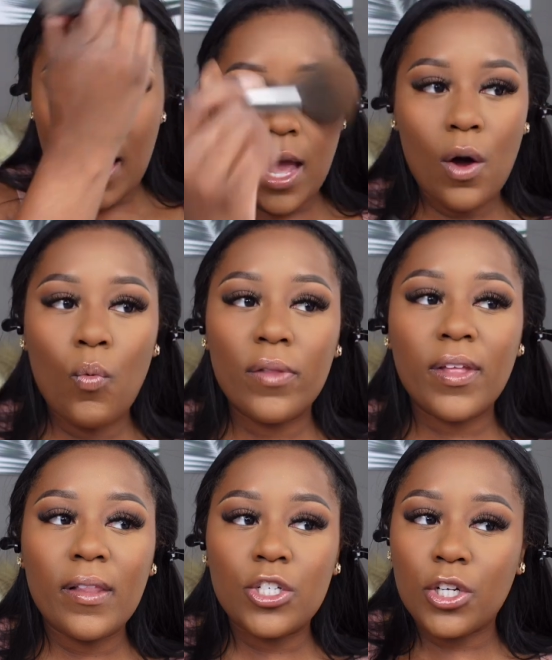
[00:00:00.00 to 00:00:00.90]
And one
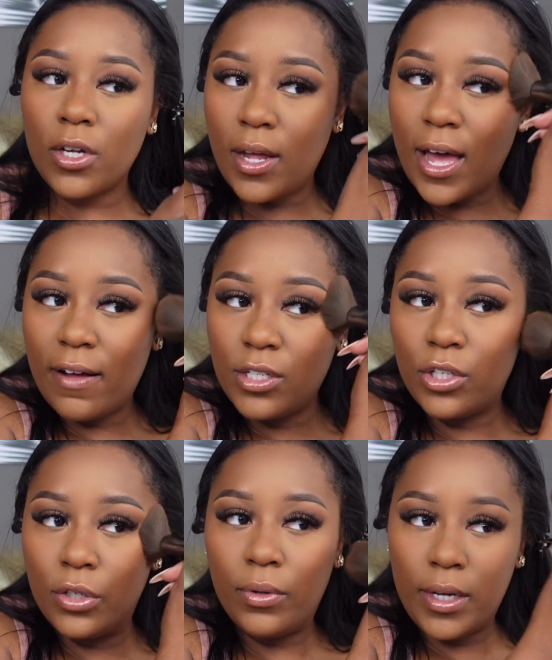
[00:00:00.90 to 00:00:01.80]
thing that you're going to have to
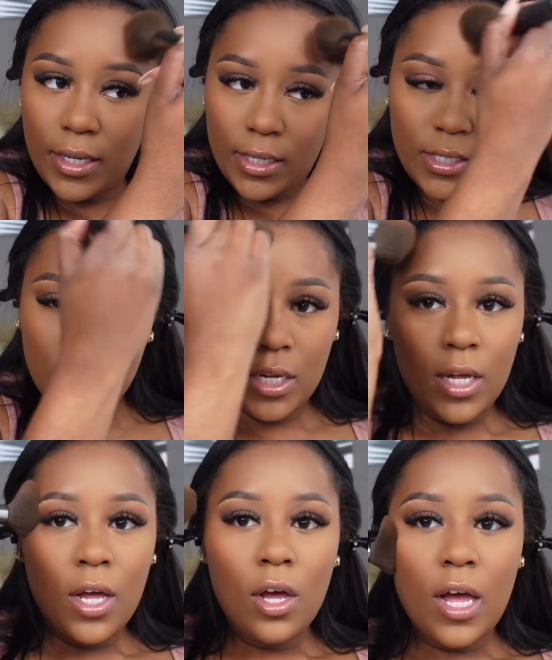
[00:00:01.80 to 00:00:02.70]
do is,
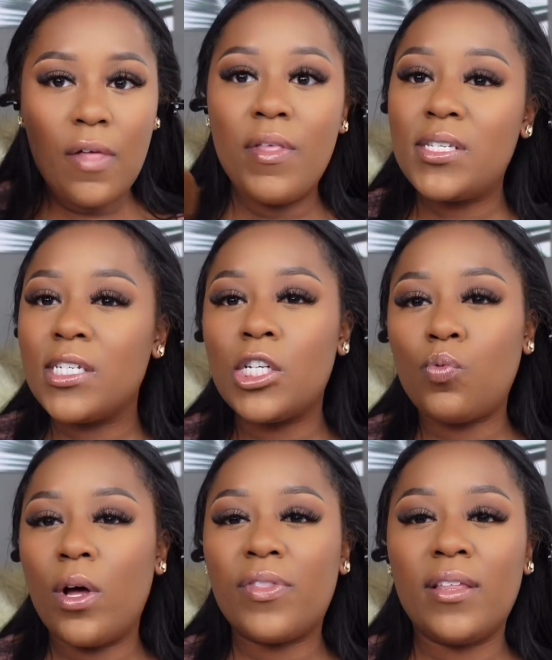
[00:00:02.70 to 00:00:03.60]
and this is just
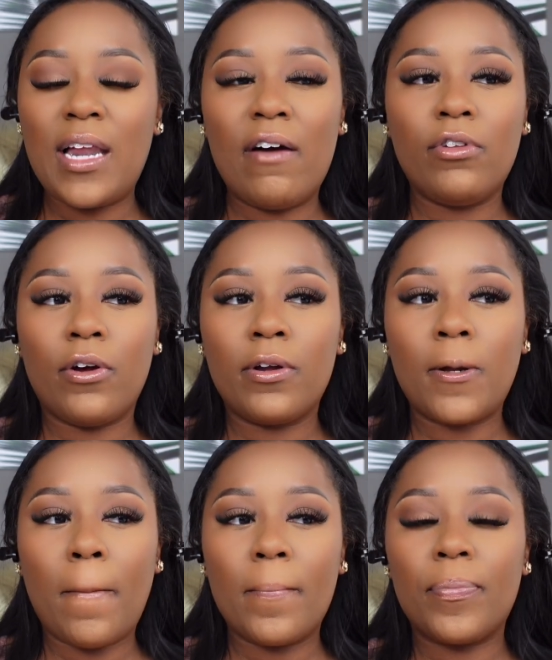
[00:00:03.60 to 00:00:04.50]
one thing that I've learned
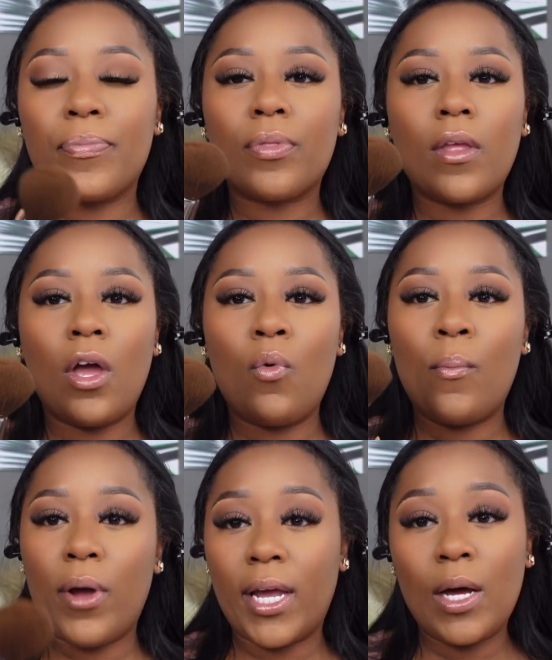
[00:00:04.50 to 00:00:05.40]
when
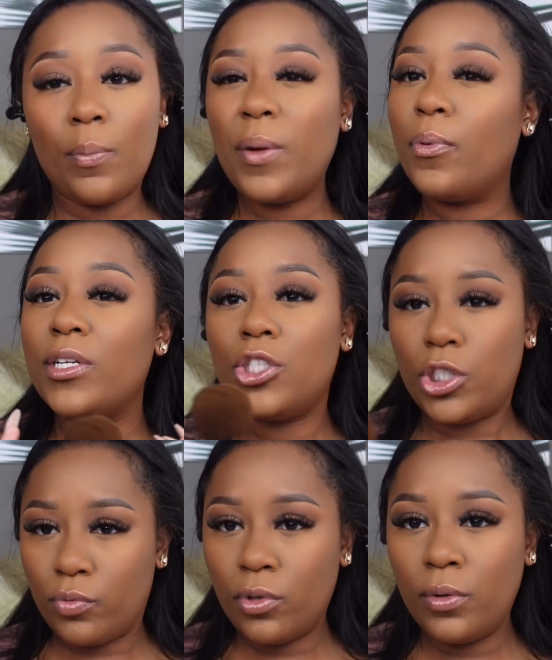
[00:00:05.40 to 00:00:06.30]
breaking up with people in
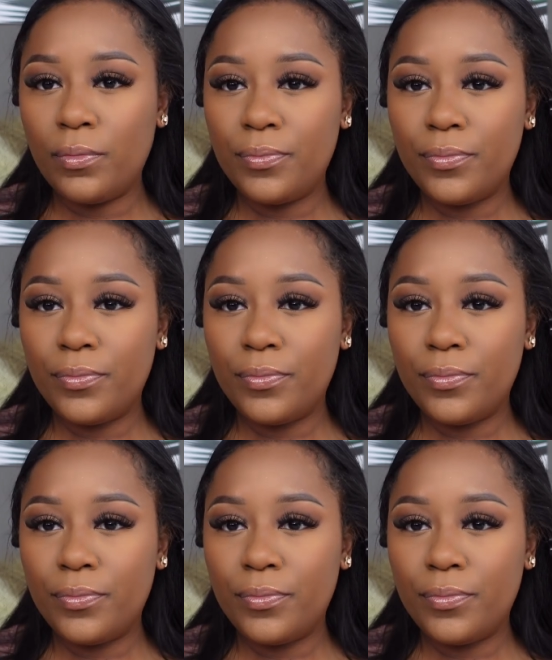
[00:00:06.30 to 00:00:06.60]
general,